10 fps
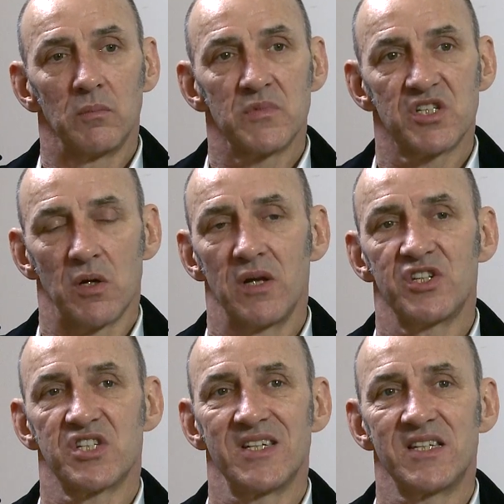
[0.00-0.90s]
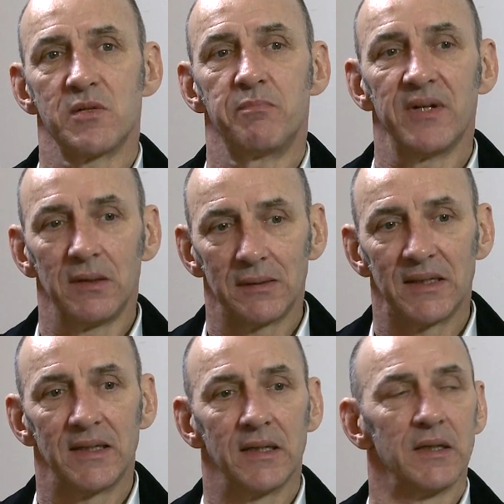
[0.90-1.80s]
So I just need to build
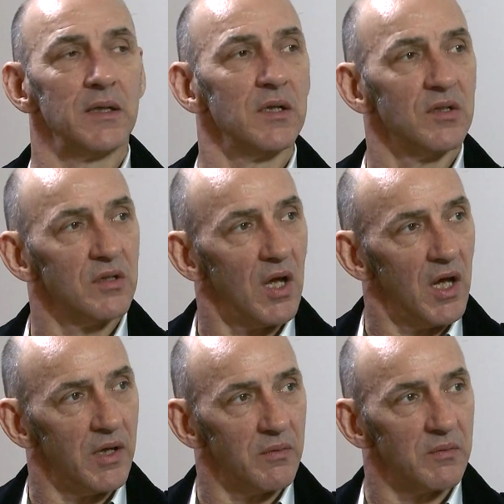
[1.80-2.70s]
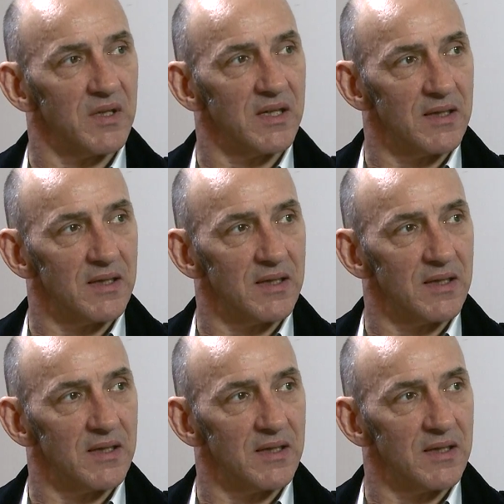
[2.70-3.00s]
it and